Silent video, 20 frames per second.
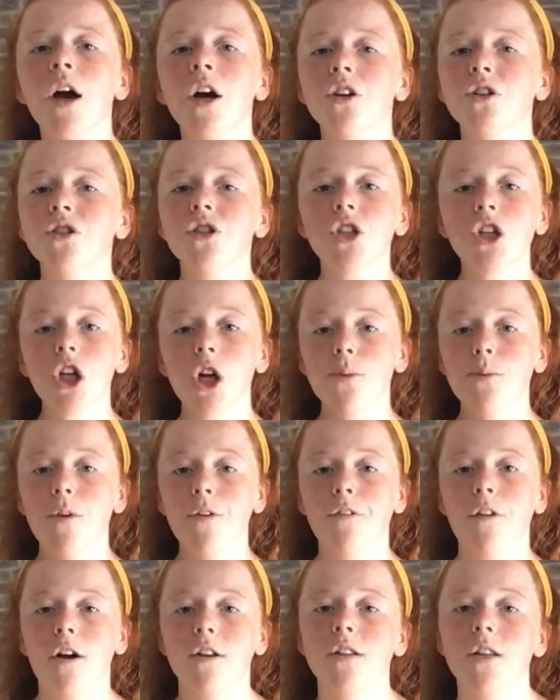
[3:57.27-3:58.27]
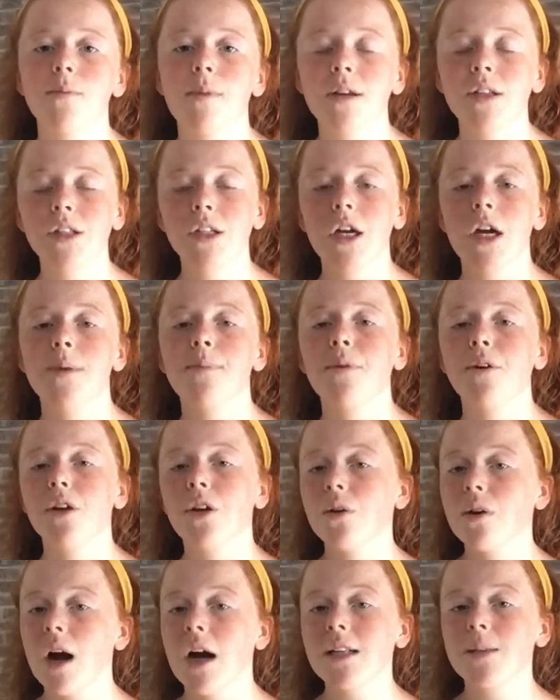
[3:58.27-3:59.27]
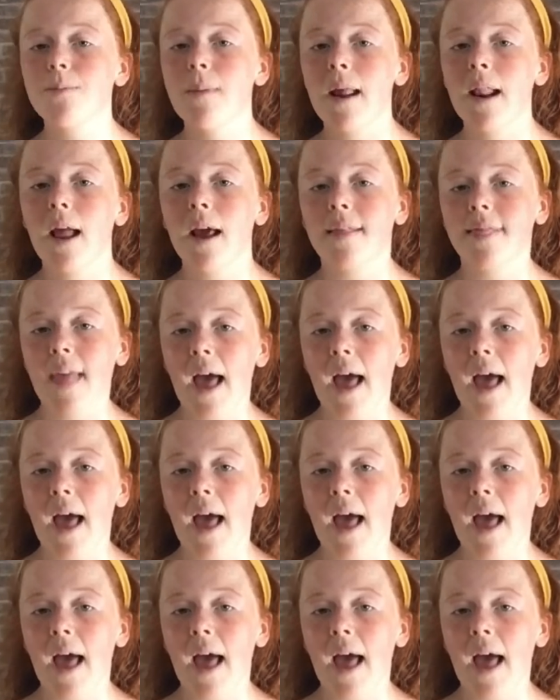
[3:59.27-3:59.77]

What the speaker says: just a normal font on my screen, but you guys may like